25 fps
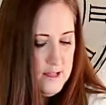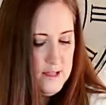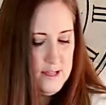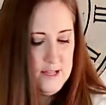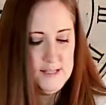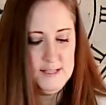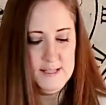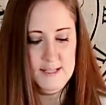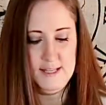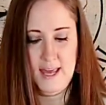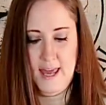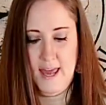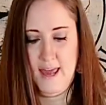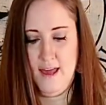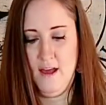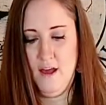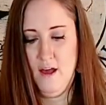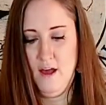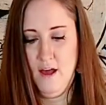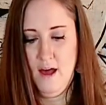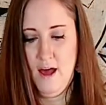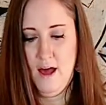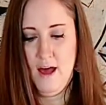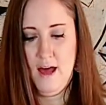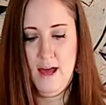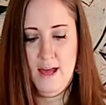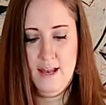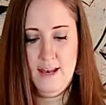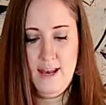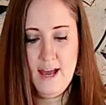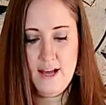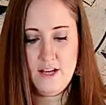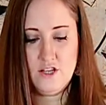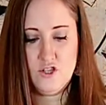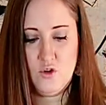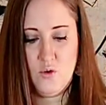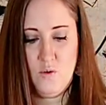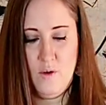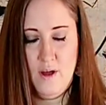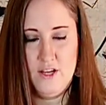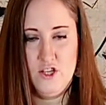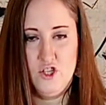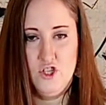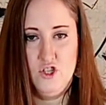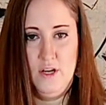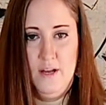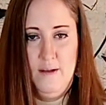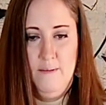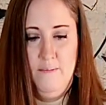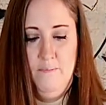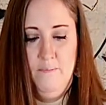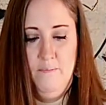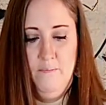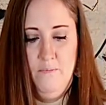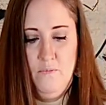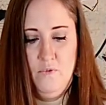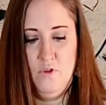Let's see. Next question.